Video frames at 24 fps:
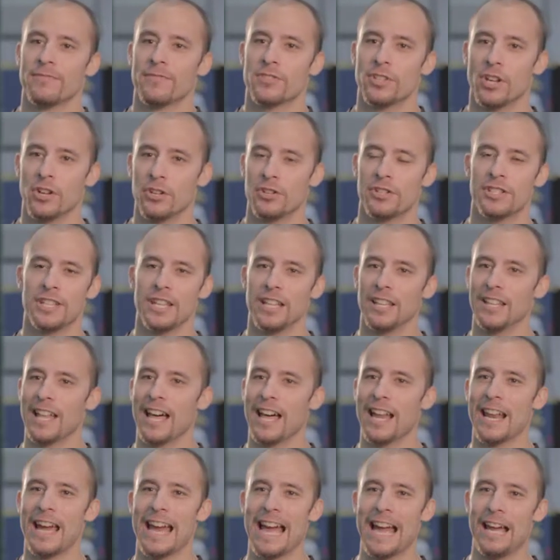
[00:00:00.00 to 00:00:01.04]
So you see a
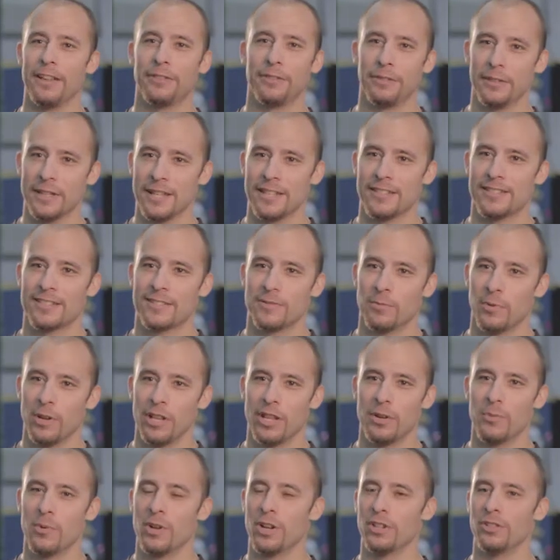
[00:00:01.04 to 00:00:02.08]
lot of athletes, what
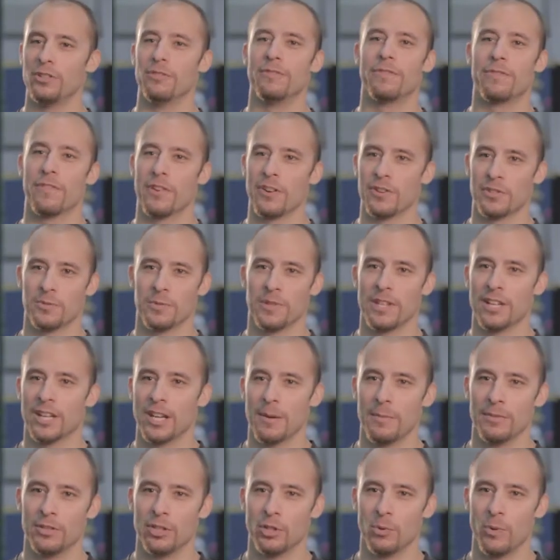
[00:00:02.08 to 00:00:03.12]
they want to do first when they
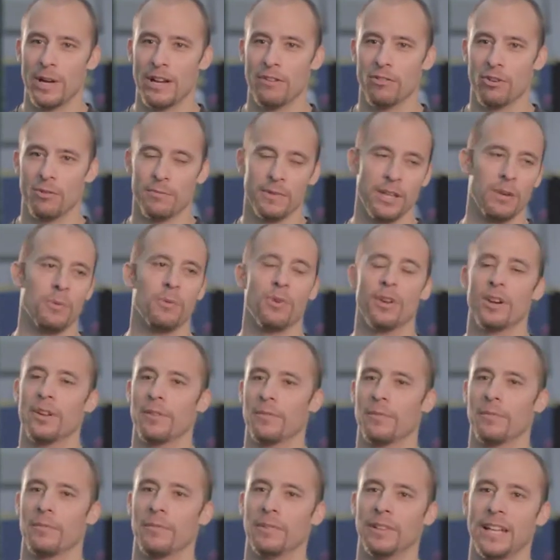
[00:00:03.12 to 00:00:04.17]
come into the weight room, they want
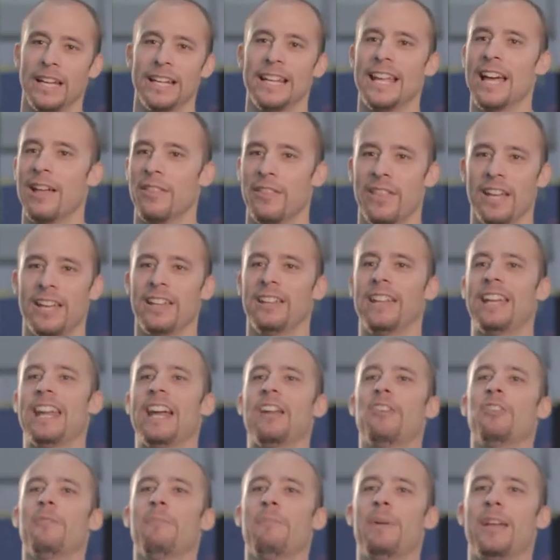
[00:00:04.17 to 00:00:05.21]
to lay down
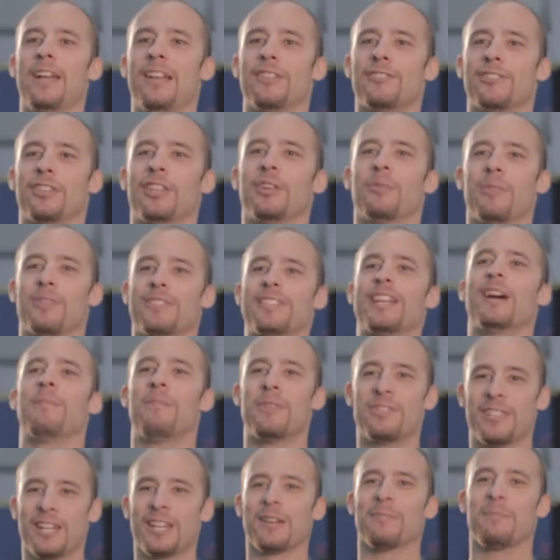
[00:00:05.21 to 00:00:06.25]
on a bench and they want to see how
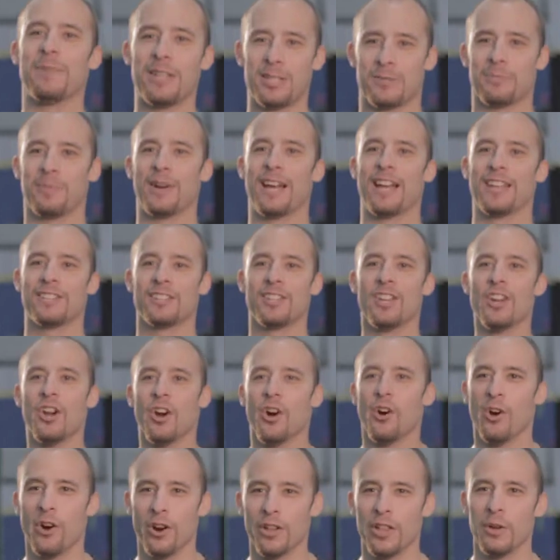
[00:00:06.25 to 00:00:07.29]
much they can bench press,
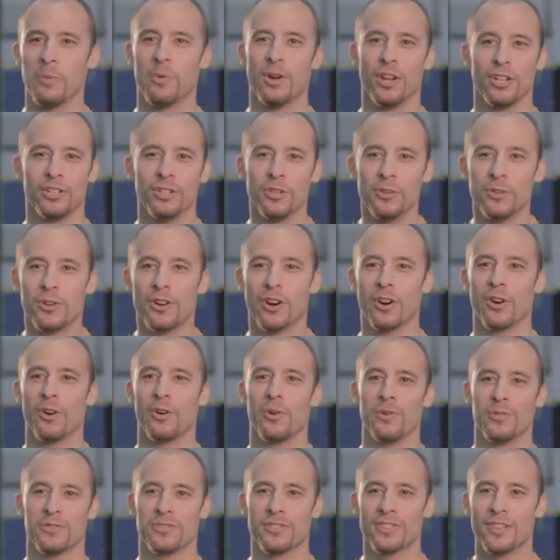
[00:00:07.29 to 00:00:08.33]
or they want to do
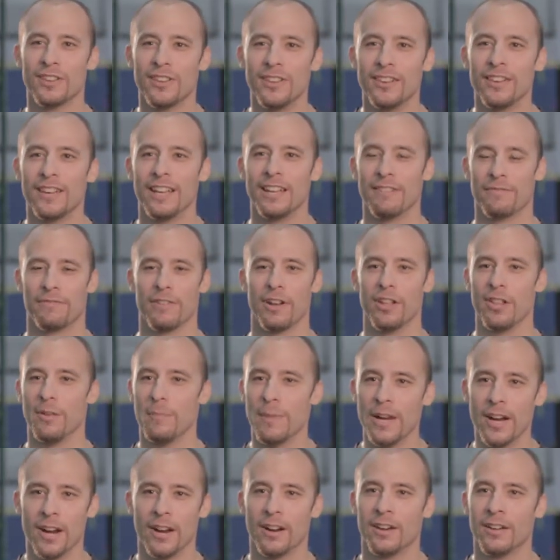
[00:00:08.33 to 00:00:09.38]
curls in front of the
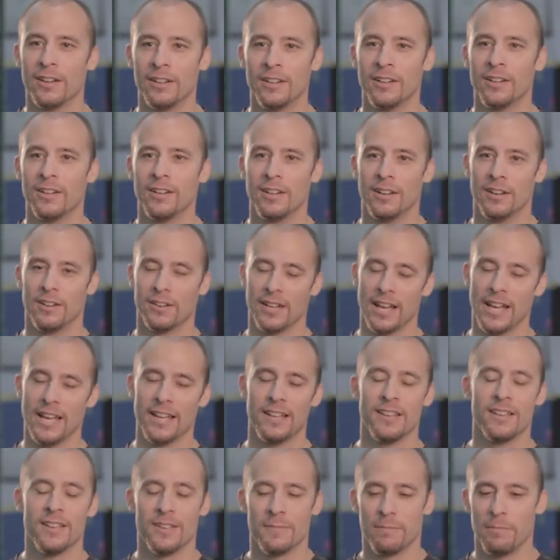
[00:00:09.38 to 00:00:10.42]
mirror,
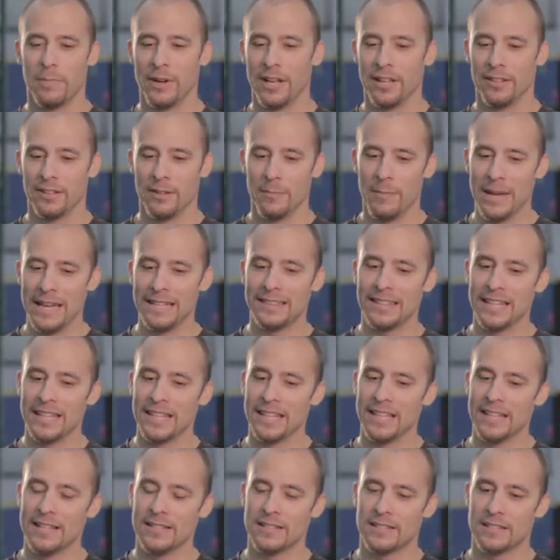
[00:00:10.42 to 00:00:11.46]
okay? But the main thing
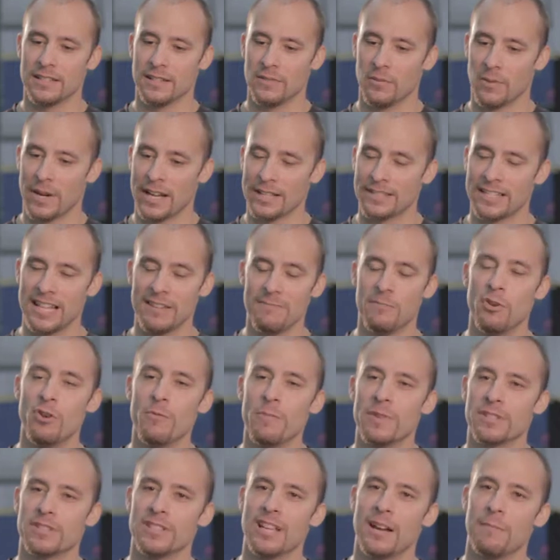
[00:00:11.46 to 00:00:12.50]
is, when I say
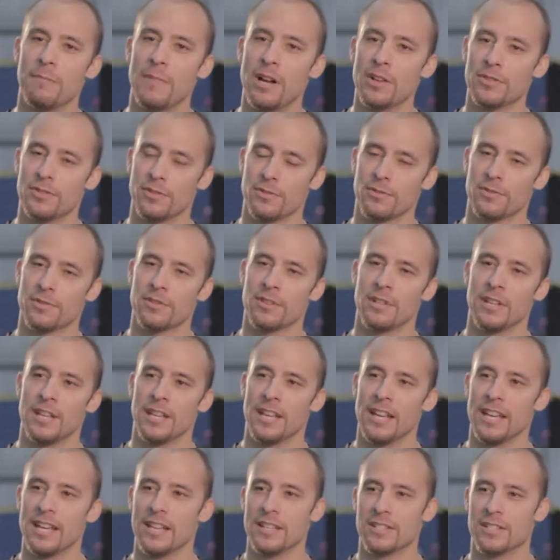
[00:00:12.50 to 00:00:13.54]
movements, not muscles,
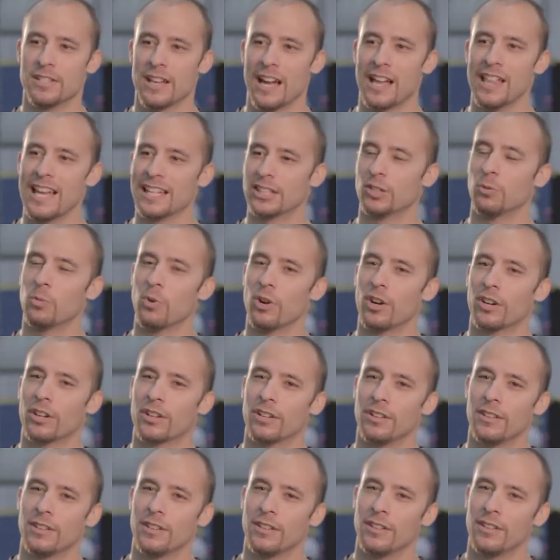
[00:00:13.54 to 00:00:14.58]
is I like to
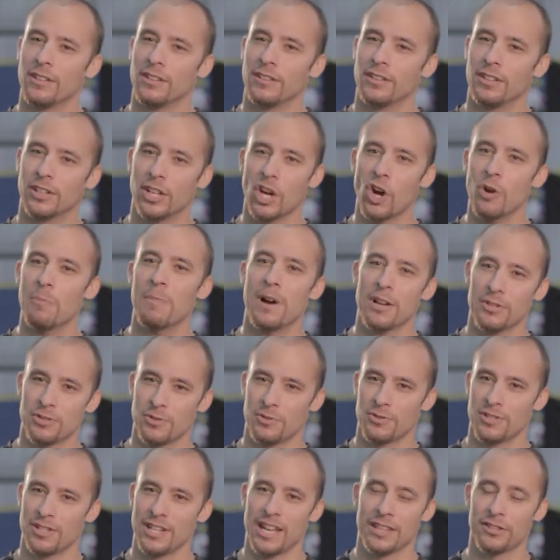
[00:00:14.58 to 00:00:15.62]
work the go
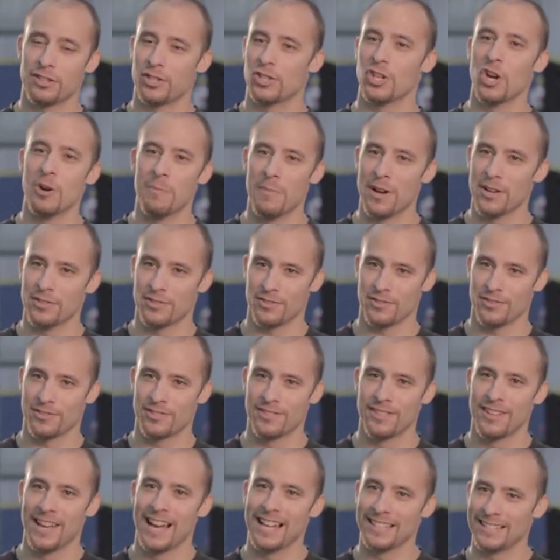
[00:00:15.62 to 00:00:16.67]
muscles and not the show
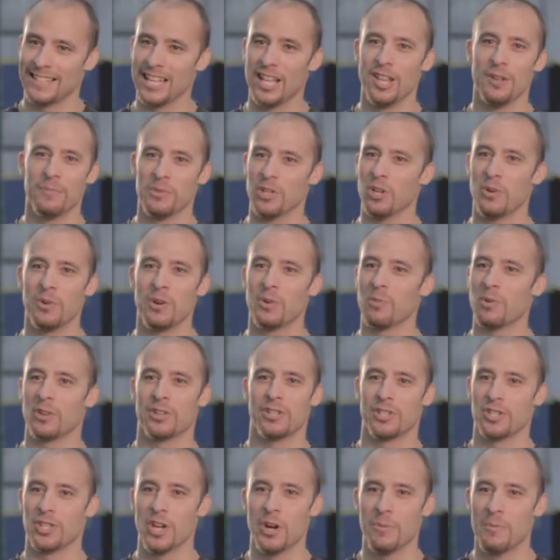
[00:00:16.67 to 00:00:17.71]
muscles. I tell them, you don't want to work
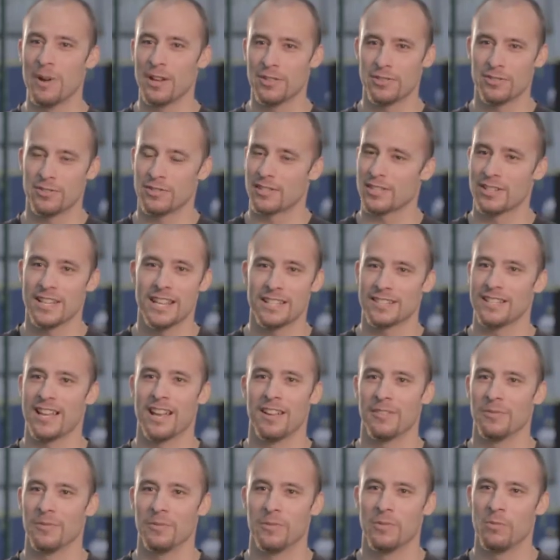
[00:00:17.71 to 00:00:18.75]
the show muscles because that's
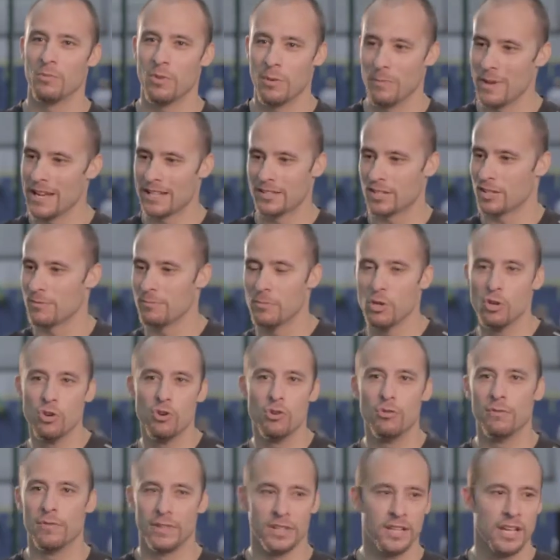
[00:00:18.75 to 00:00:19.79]
not what makes us
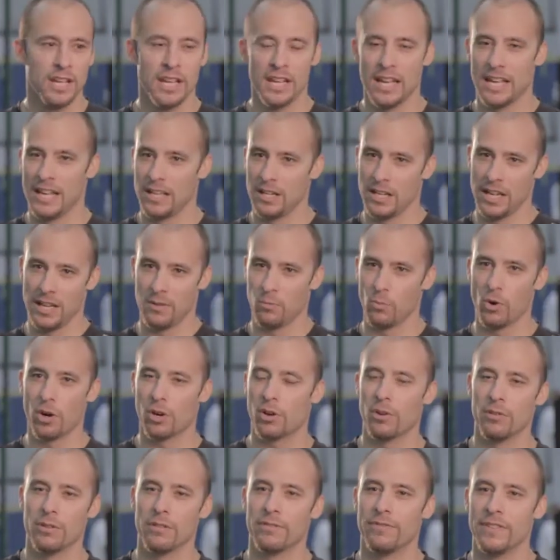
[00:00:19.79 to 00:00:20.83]
move and
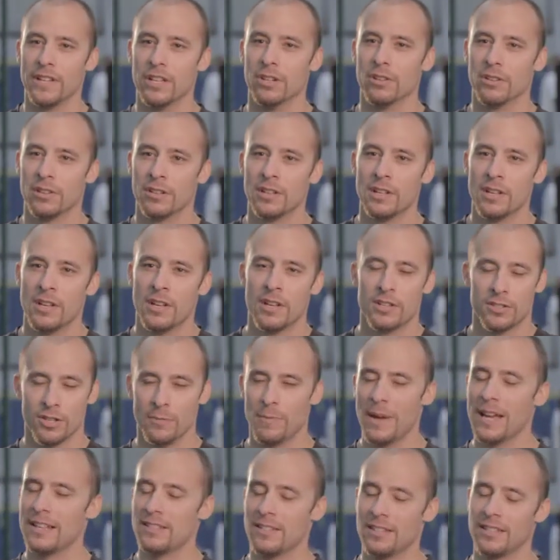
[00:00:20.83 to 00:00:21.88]
work on the field. So
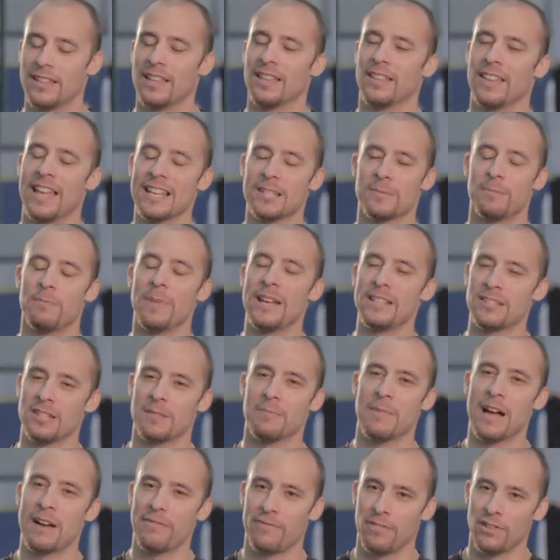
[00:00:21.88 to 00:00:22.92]
basically, that's basically
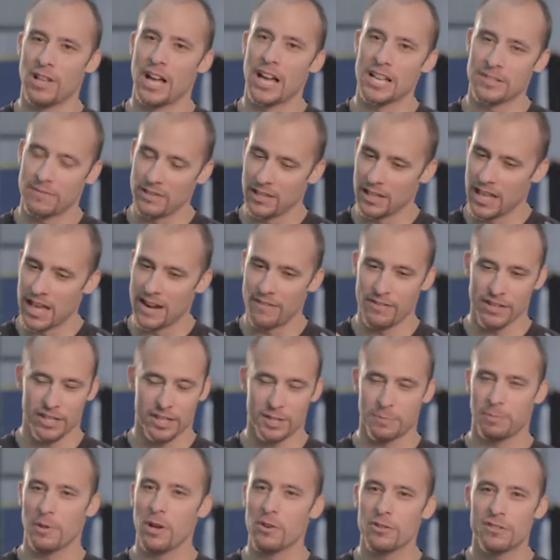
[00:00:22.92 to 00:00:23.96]
my philosophy. A lot of
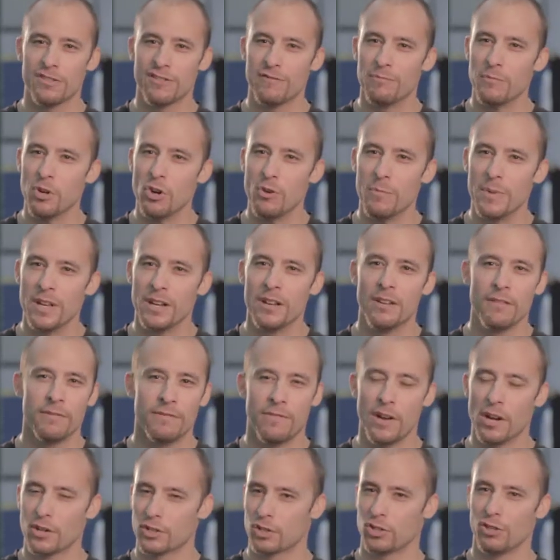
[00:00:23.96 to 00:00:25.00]
explosive movement,
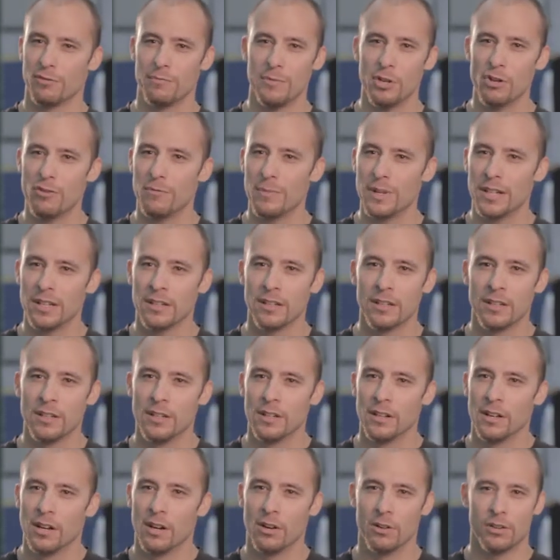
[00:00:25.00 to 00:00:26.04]
functional movement,
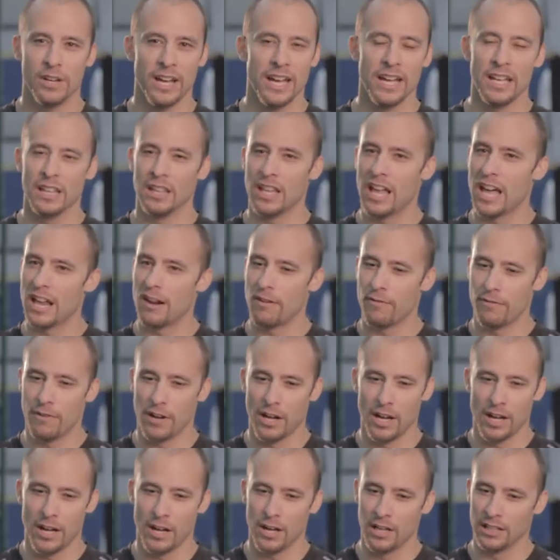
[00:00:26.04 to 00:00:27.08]
okay? A lot
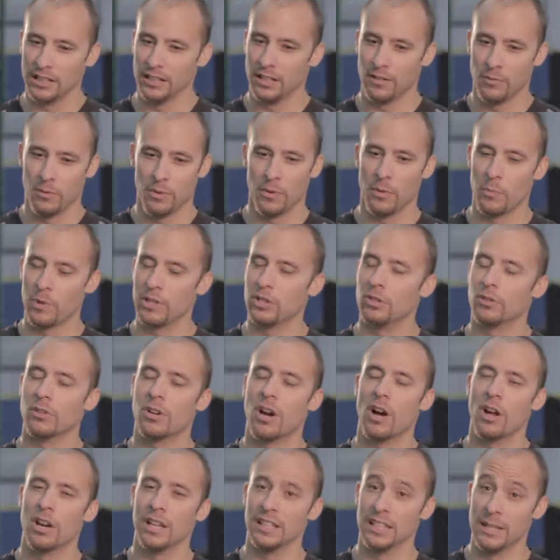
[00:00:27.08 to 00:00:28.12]
of, we
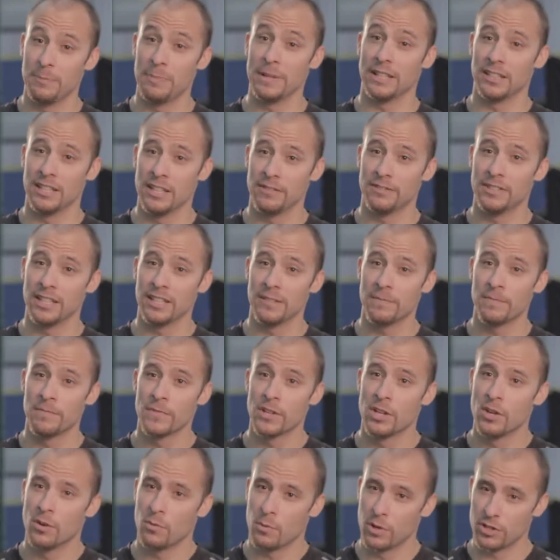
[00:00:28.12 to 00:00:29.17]
call it Olympic lifting,
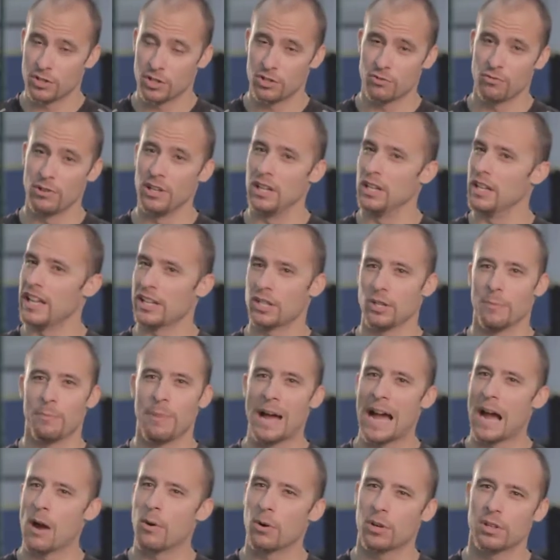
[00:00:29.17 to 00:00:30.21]
which is really like your
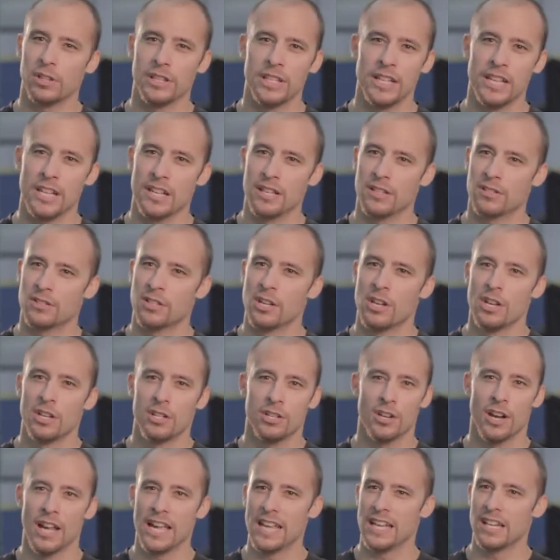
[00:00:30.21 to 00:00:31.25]
power cleans,
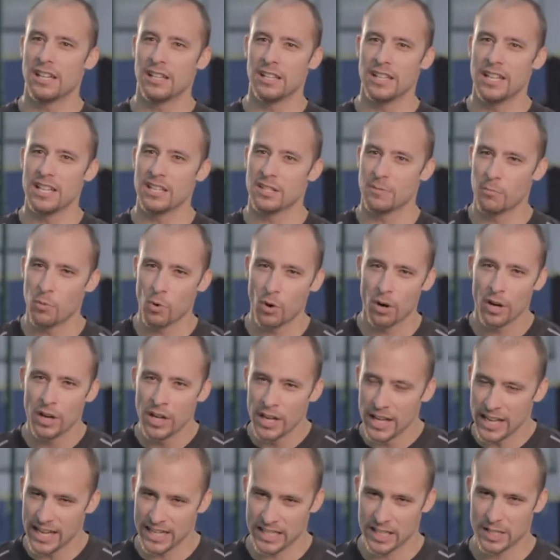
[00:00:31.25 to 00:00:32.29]
your hang cleans, more
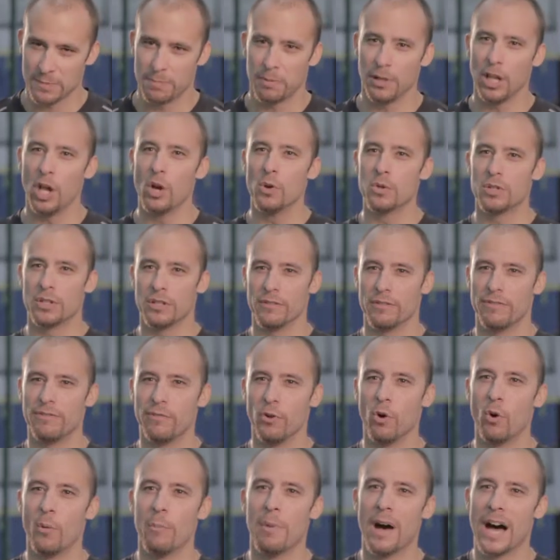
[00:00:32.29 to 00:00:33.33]
explosive,
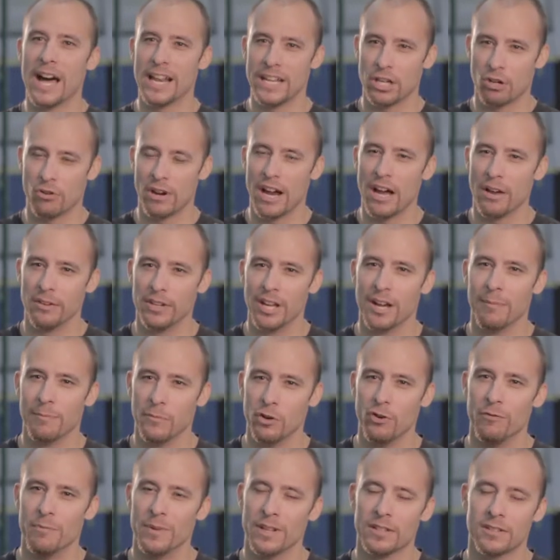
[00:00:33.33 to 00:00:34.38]
full body, ground up
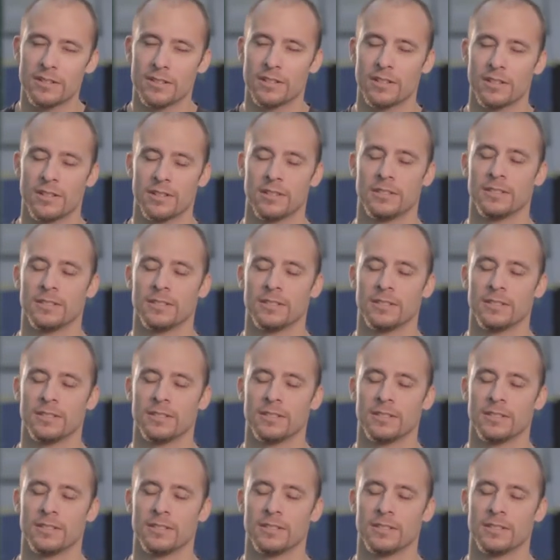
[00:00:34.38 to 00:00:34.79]
movements.